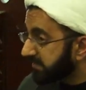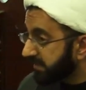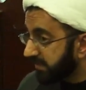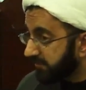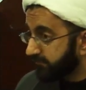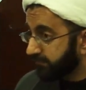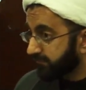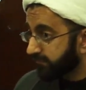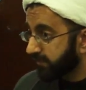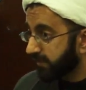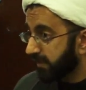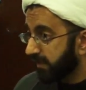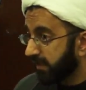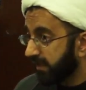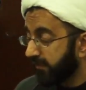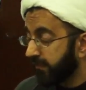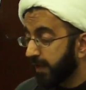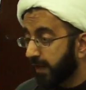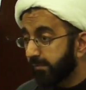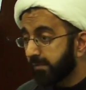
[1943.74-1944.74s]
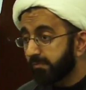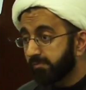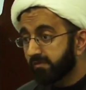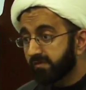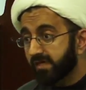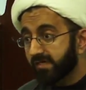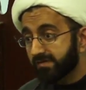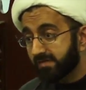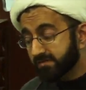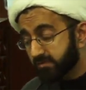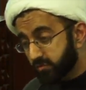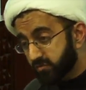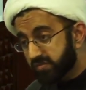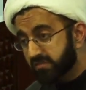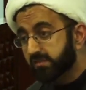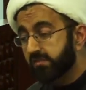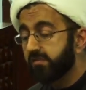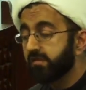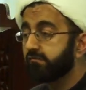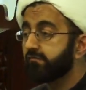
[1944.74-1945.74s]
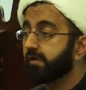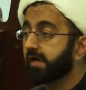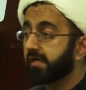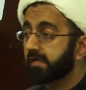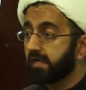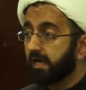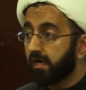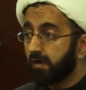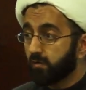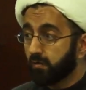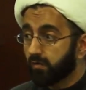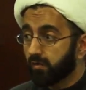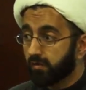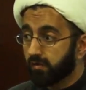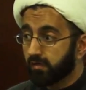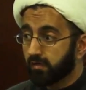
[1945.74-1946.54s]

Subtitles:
live. There are people like this who still live right now.